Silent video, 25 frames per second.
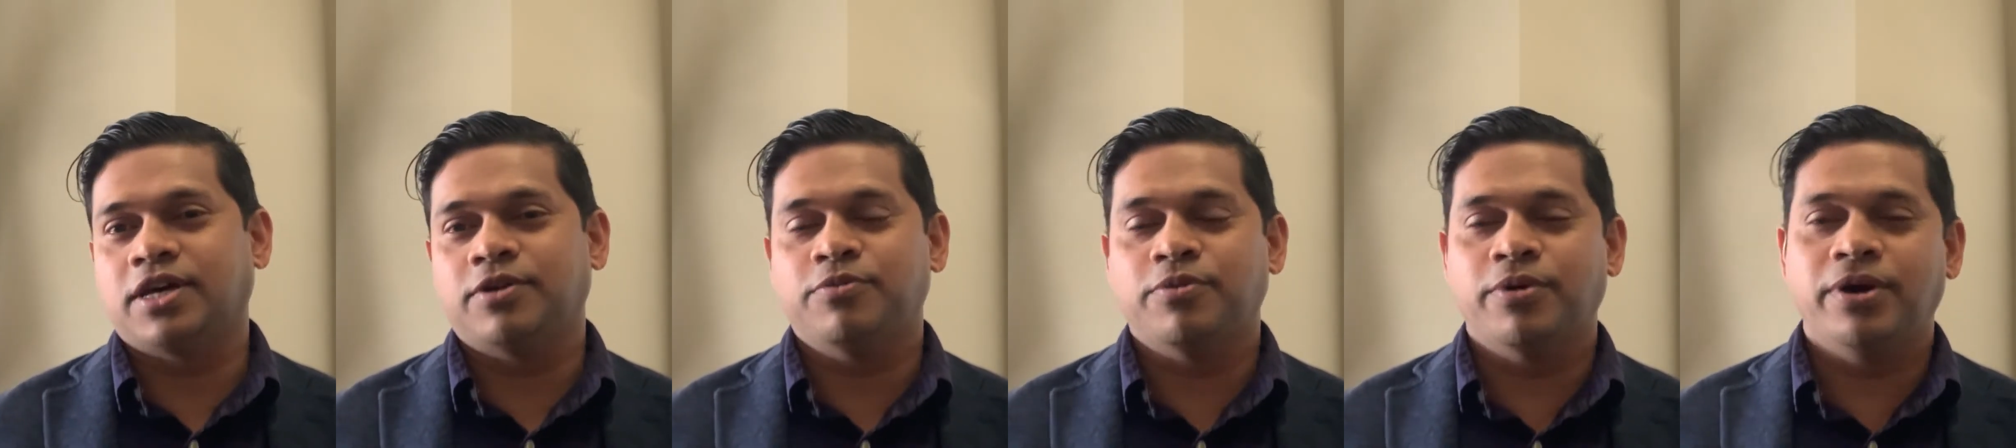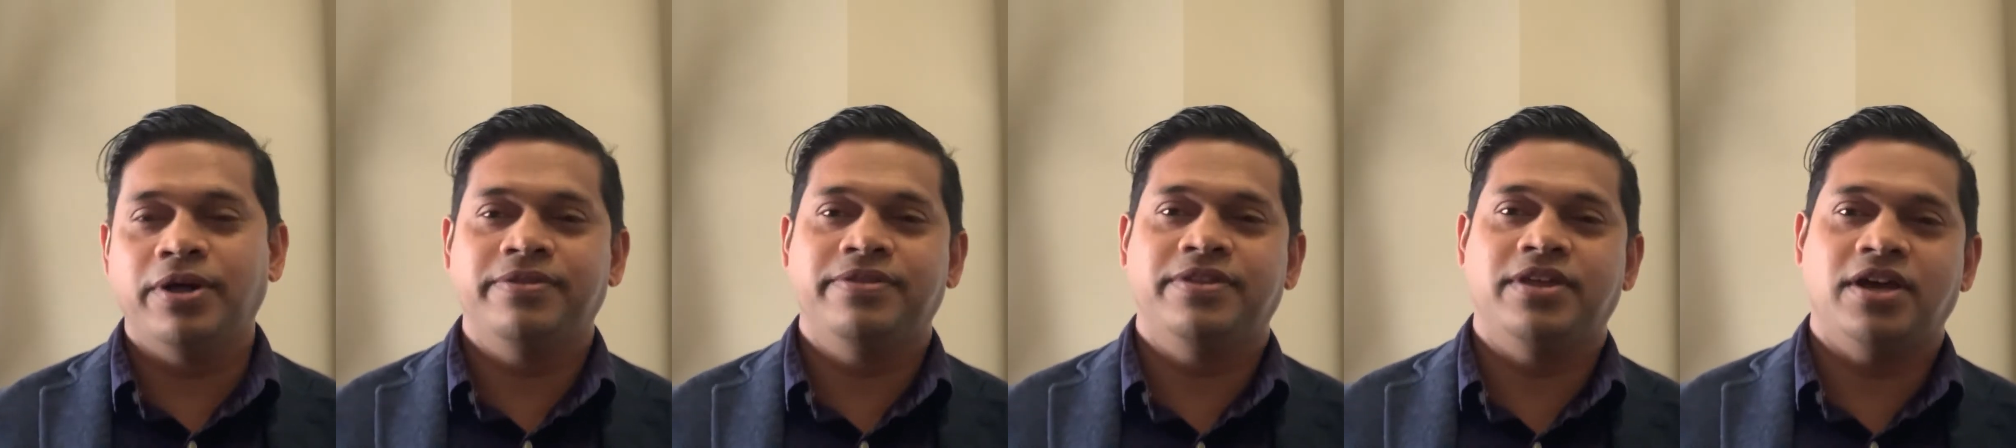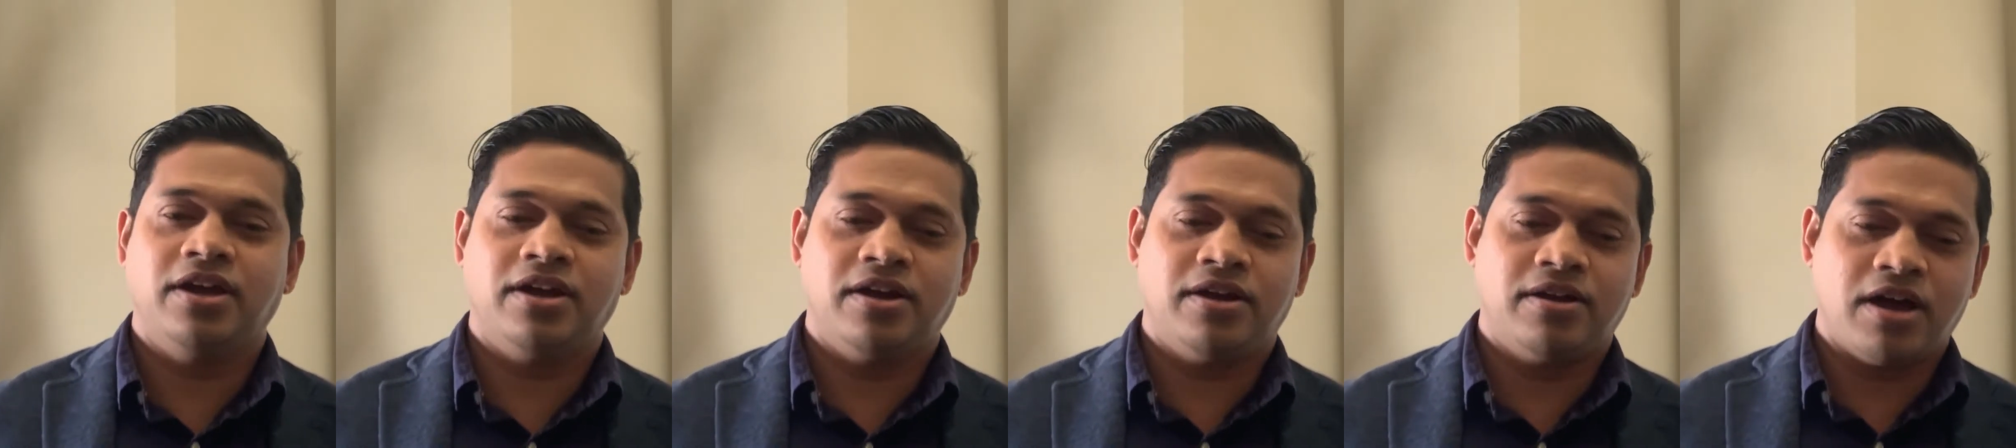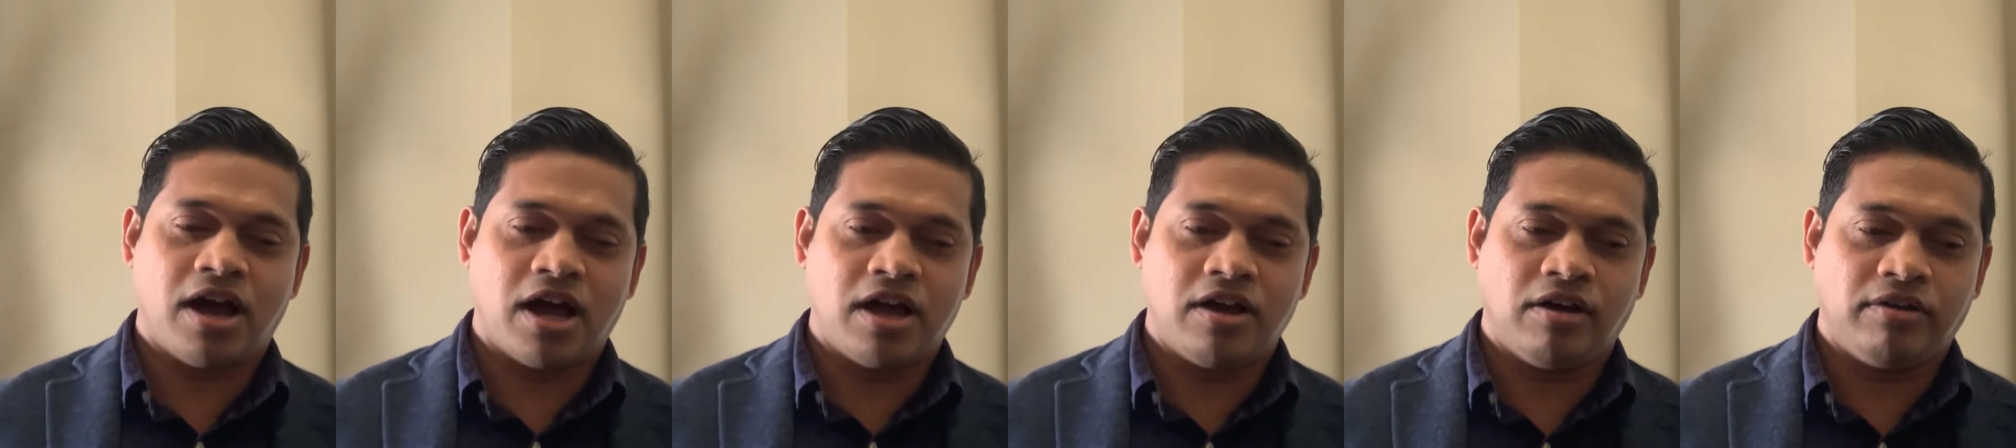I went
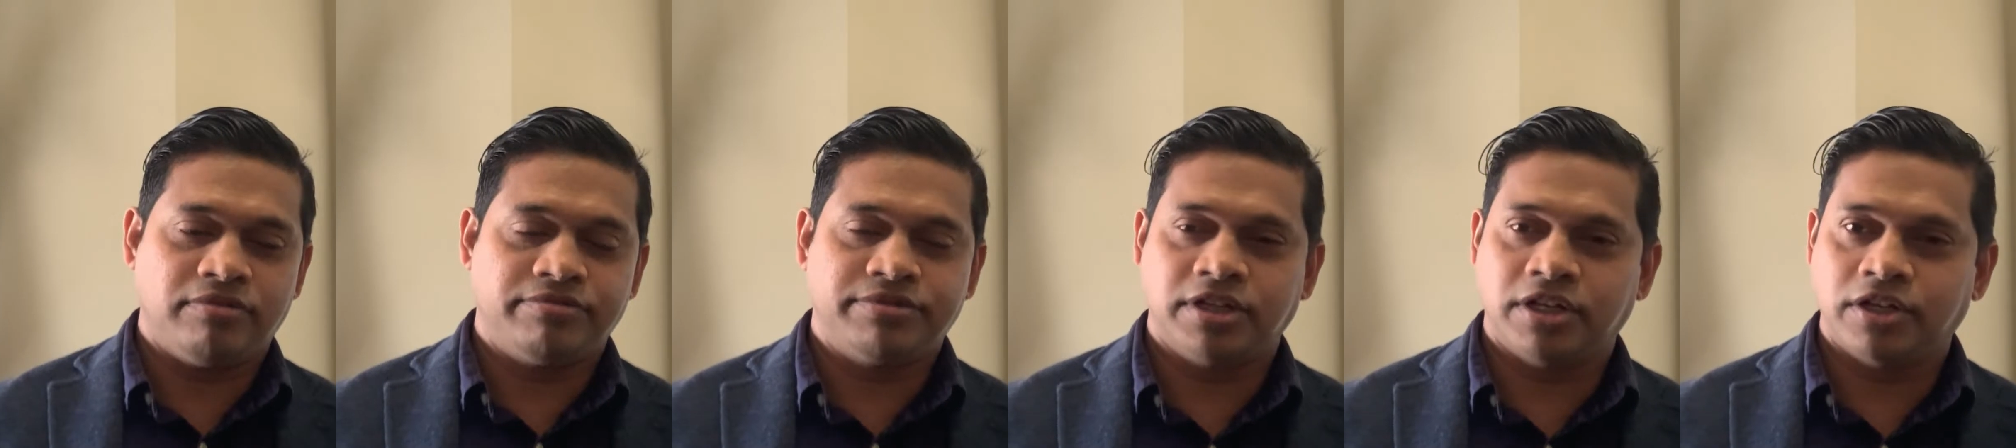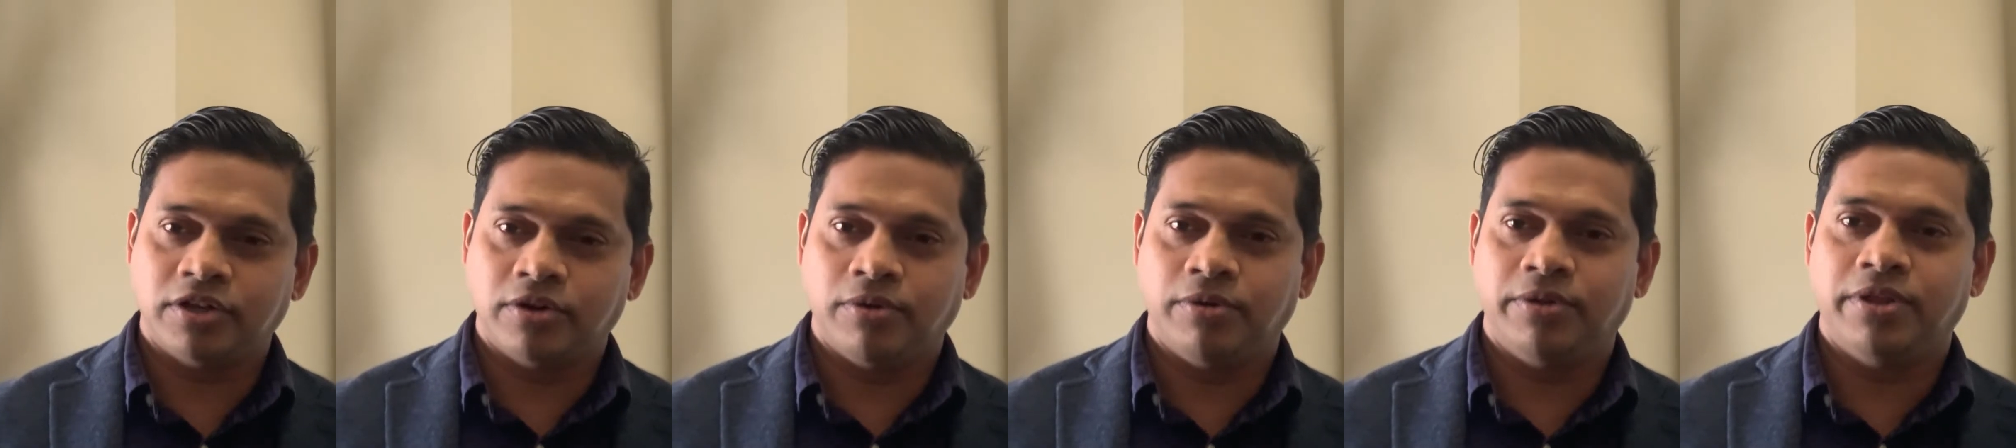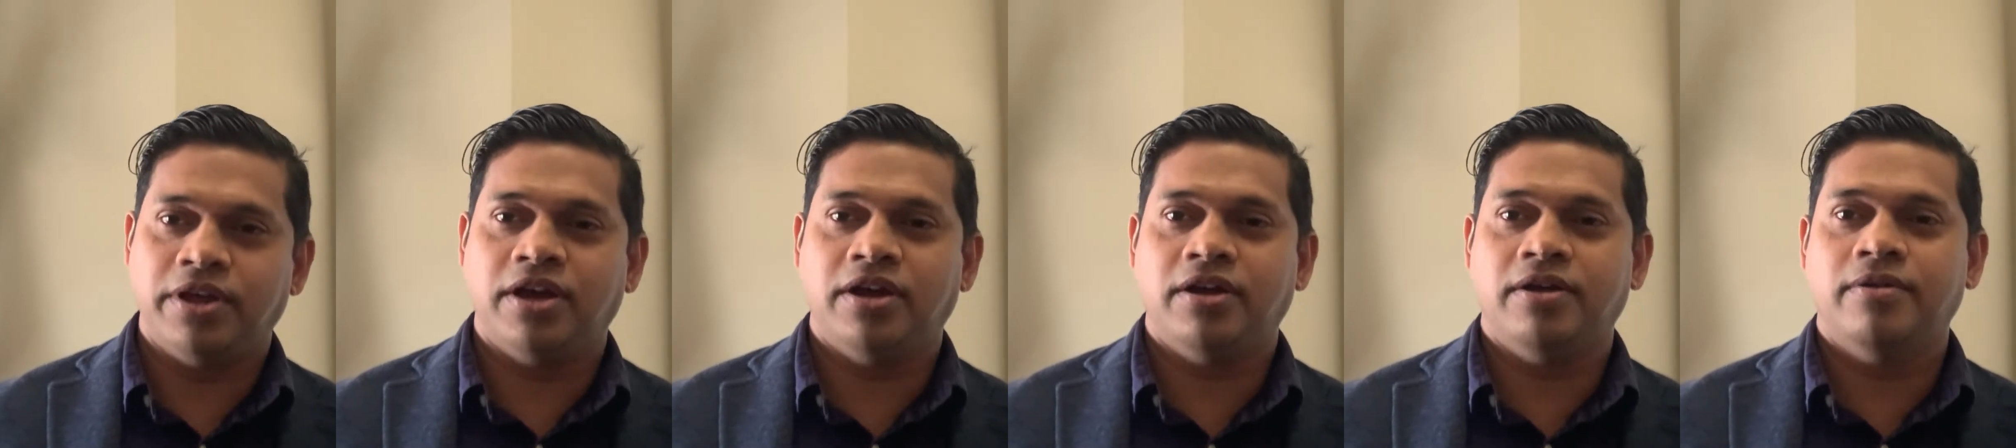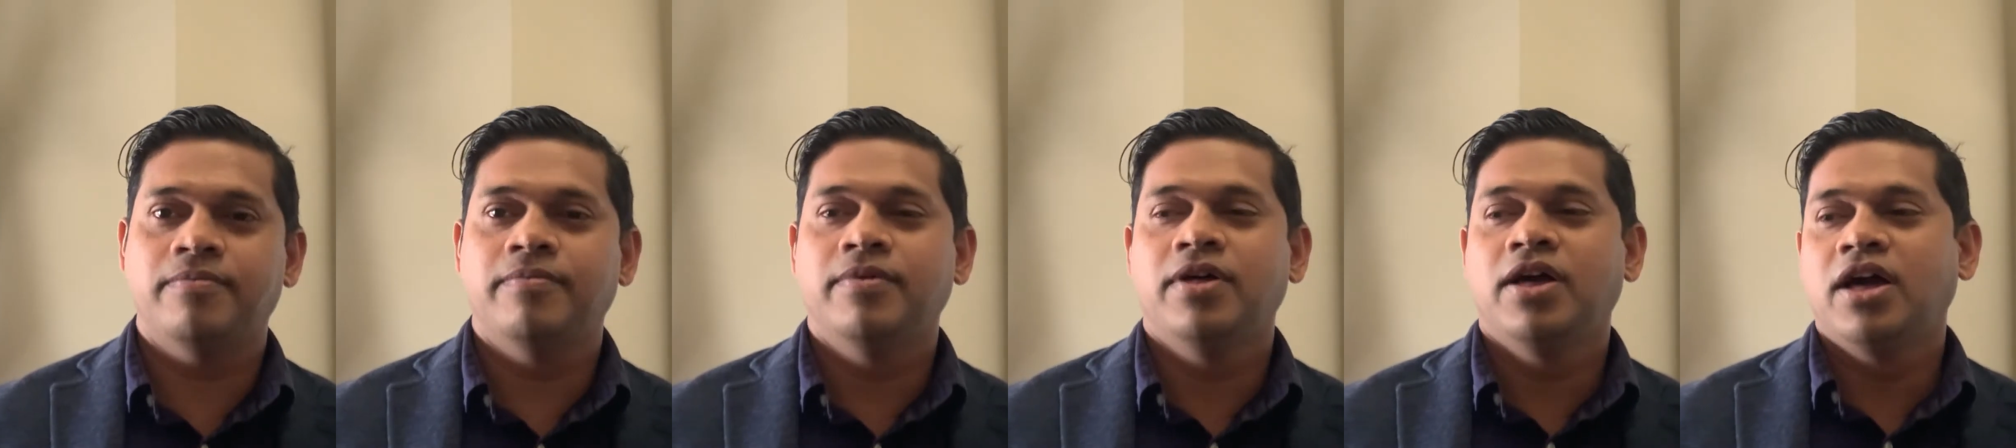there, I often go
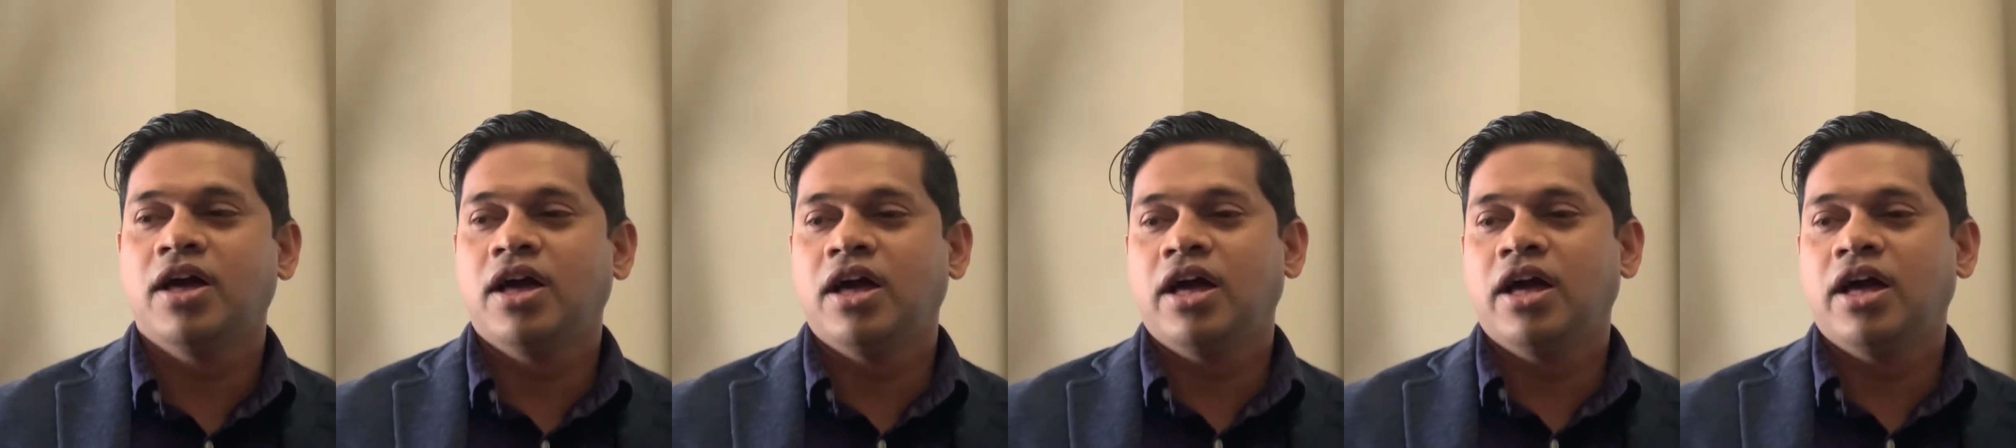there,